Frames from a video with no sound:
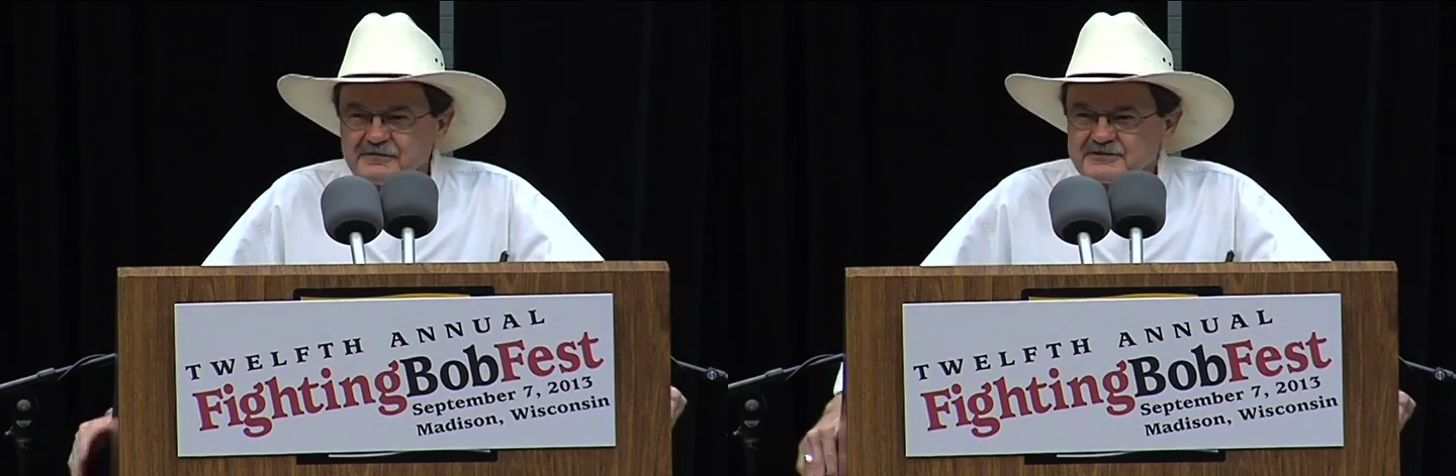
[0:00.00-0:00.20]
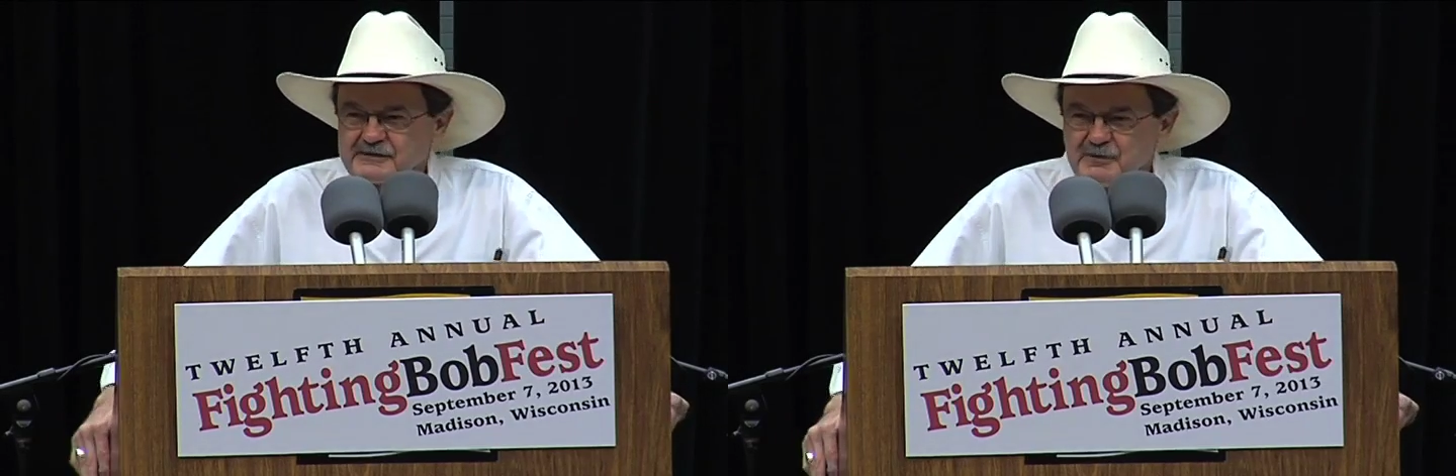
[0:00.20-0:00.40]

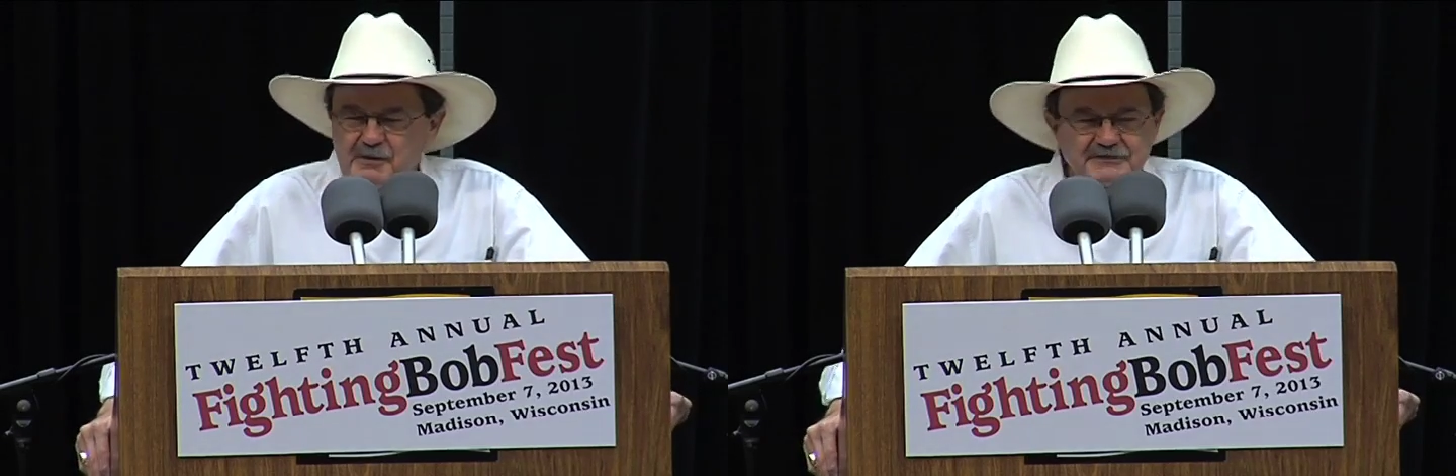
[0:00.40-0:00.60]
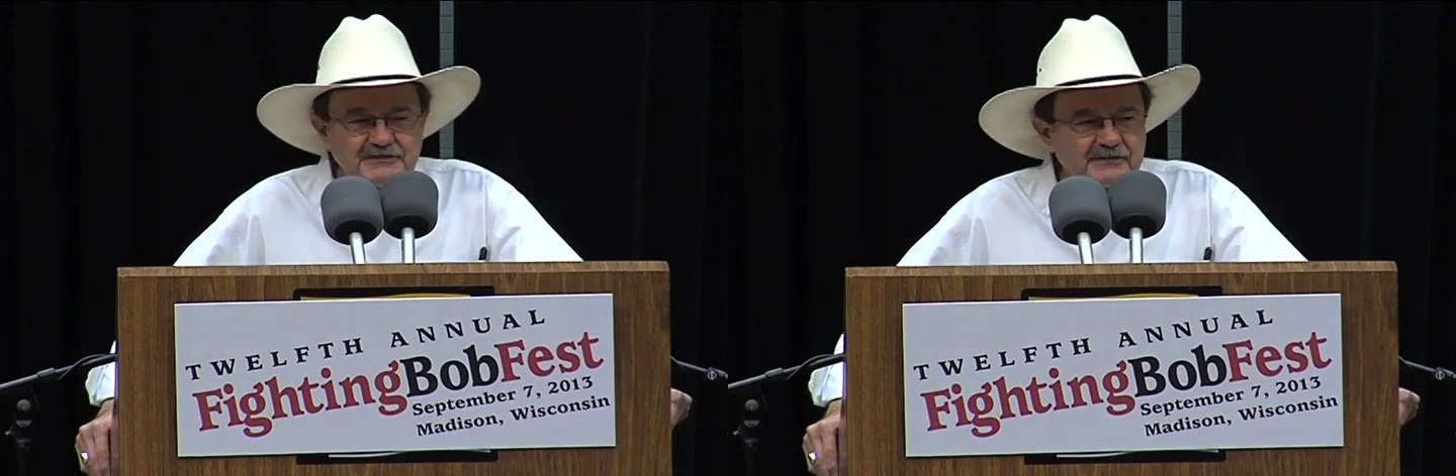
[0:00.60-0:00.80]
several
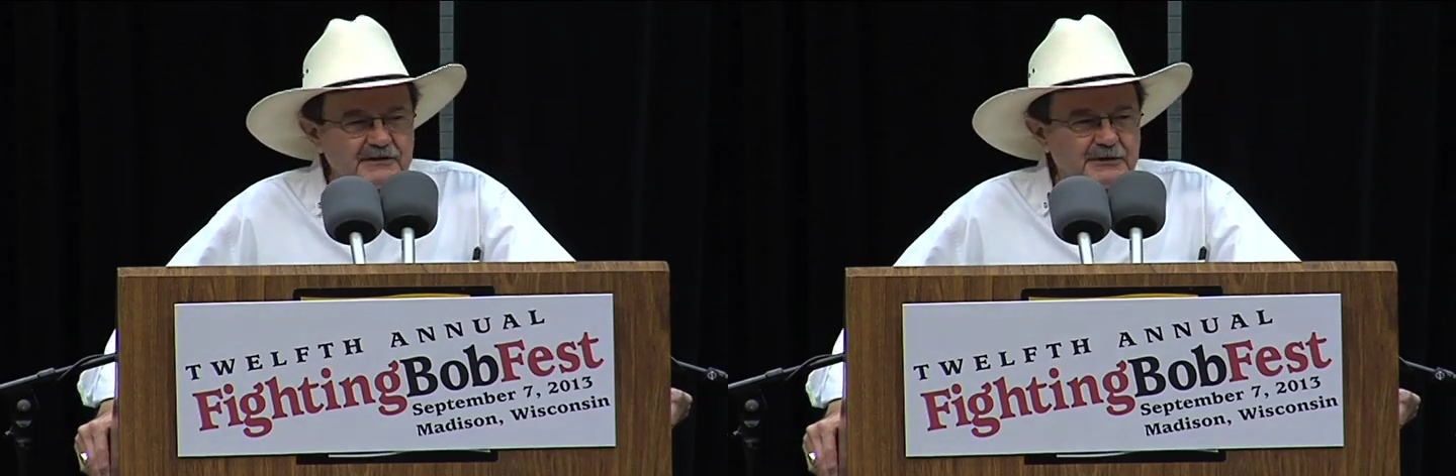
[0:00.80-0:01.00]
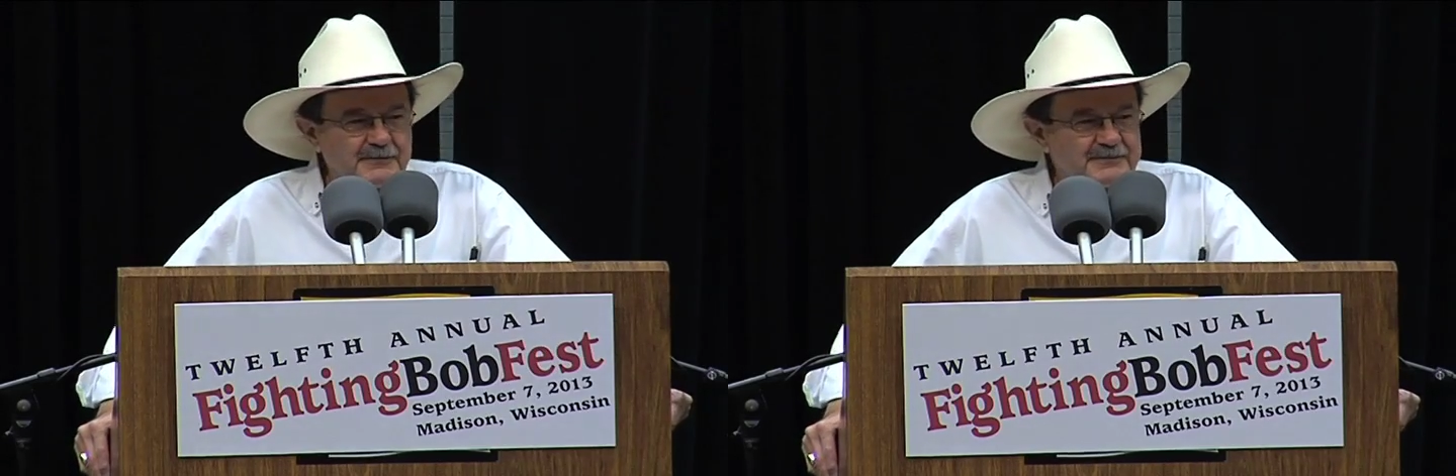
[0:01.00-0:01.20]
months
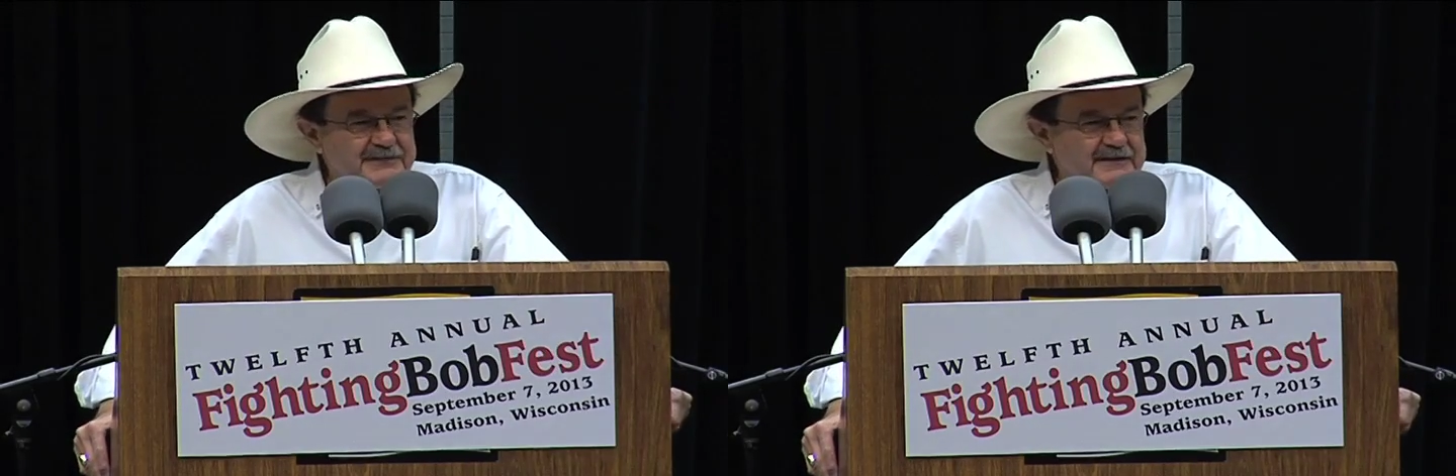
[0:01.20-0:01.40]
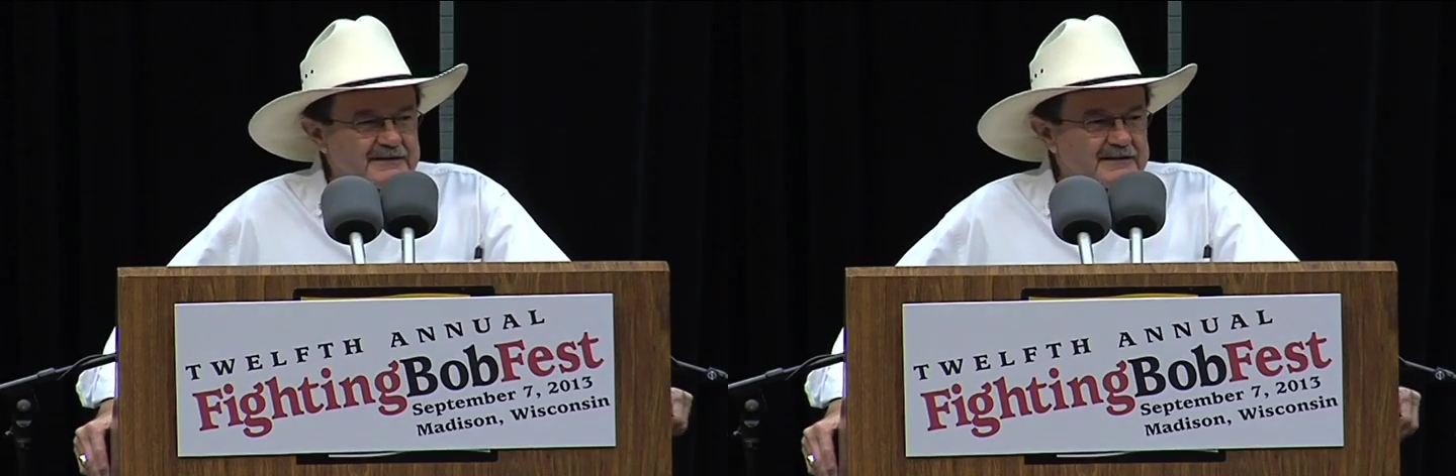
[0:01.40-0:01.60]
ago,
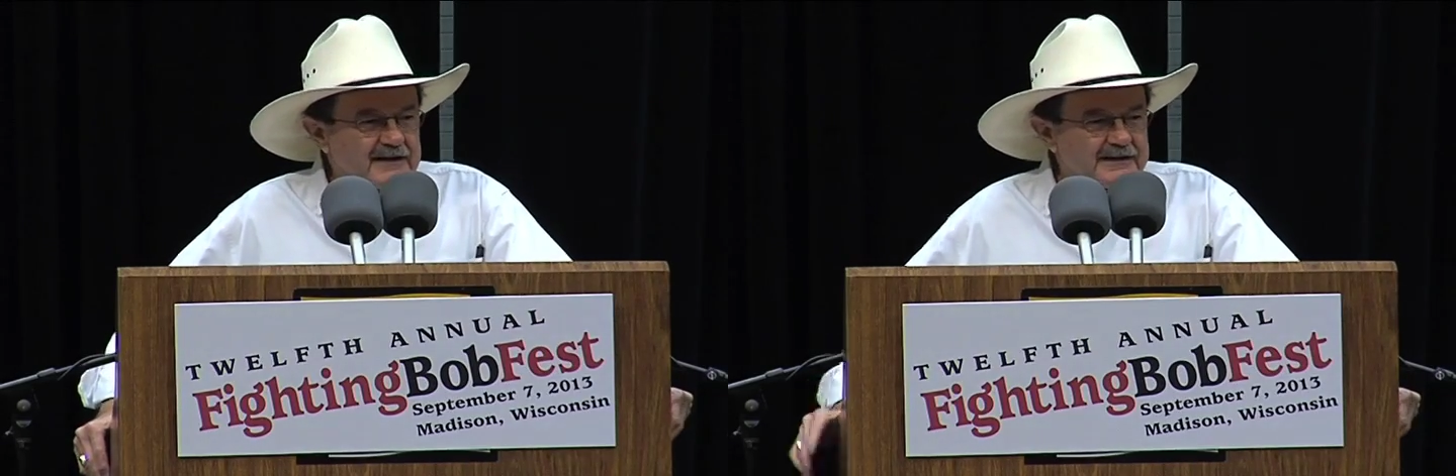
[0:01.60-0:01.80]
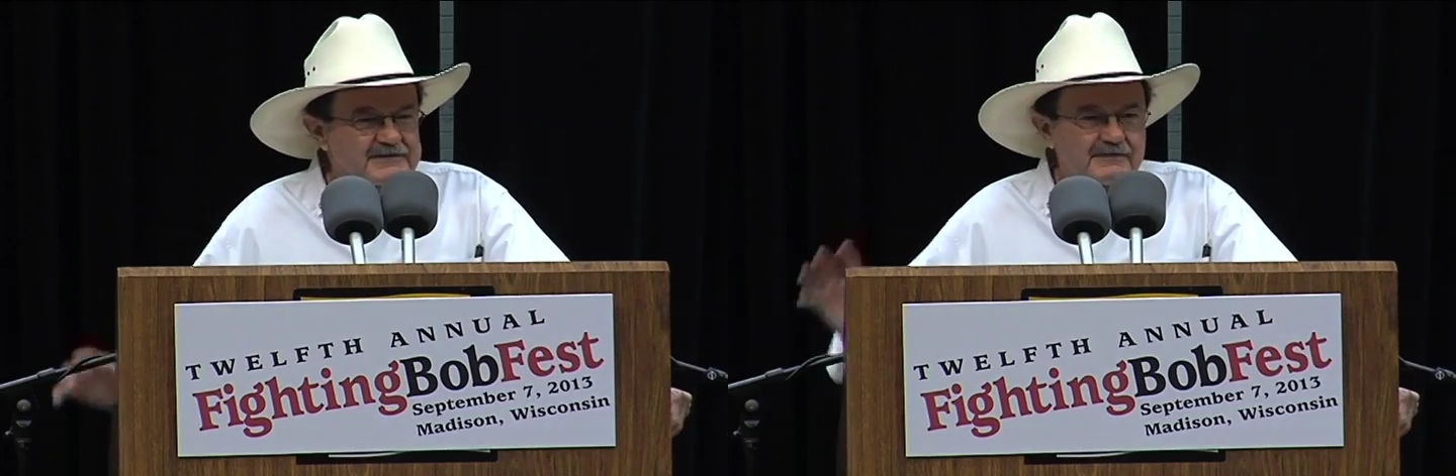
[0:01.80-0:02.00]

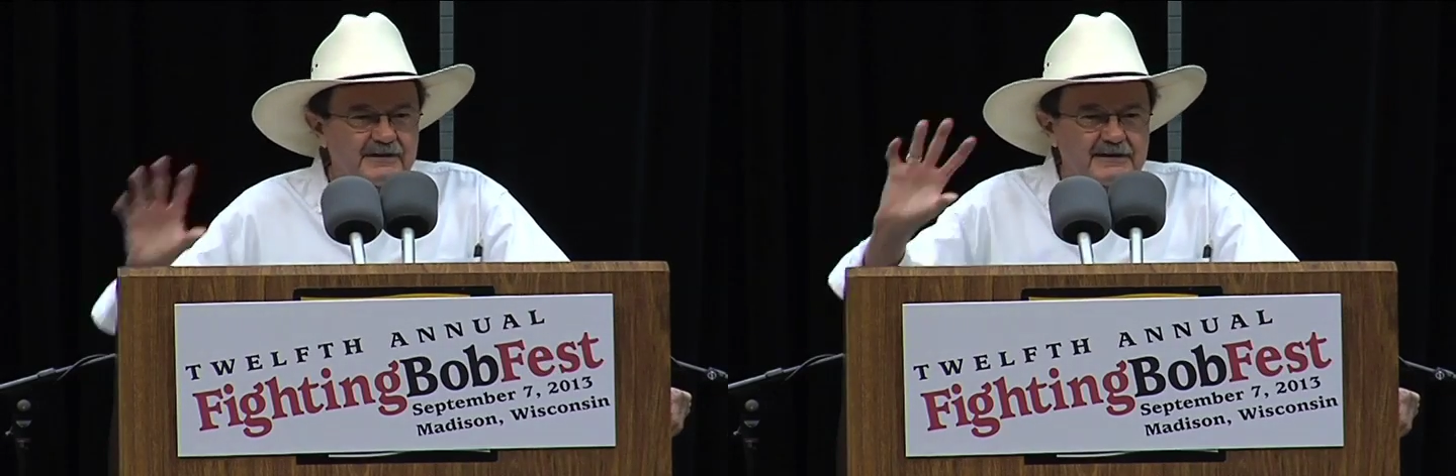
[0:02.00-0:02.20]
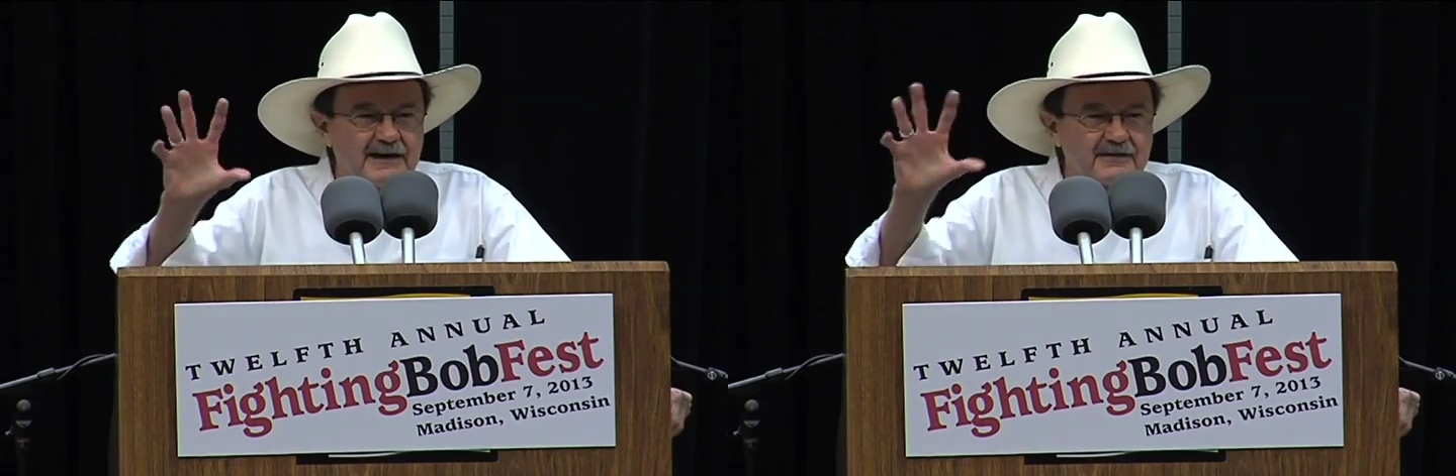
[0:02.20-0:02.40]
I saw a
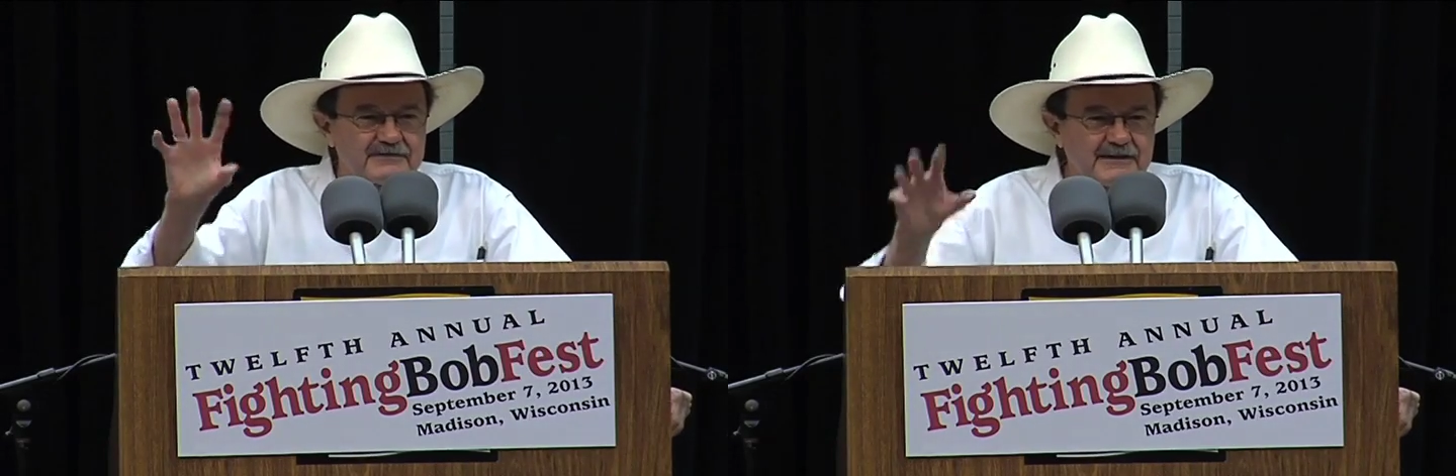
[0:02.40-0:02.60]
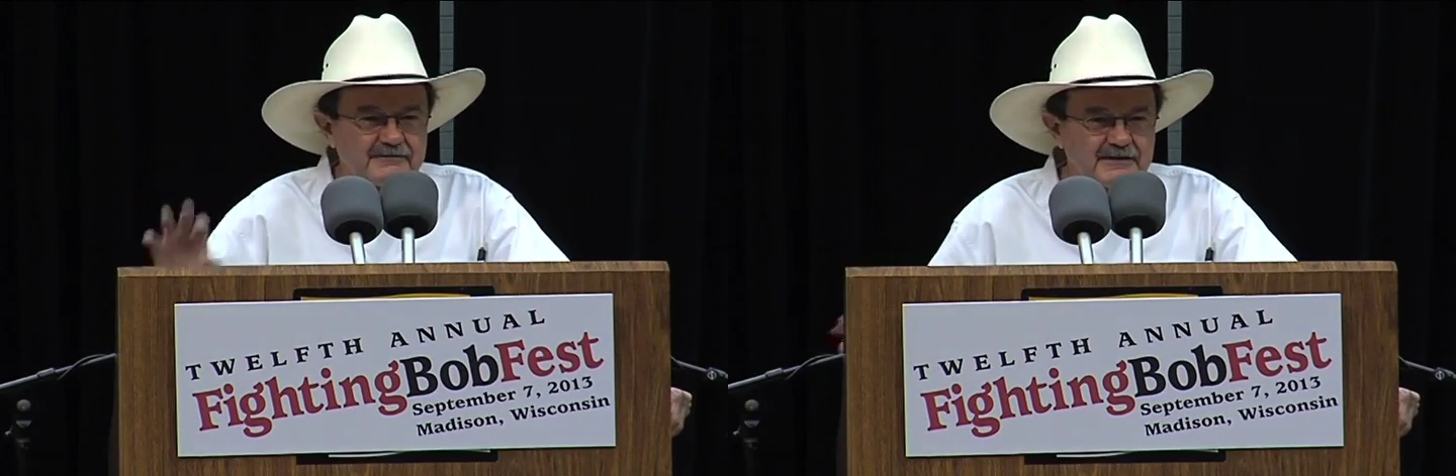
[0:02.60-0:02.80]
guy on
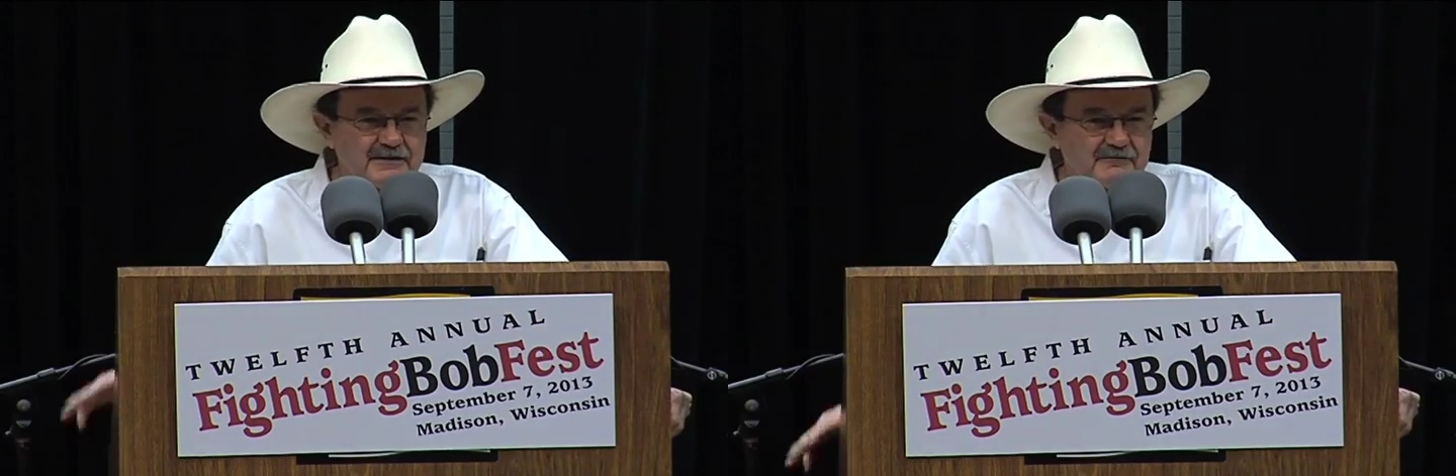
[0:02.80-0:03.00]
TV,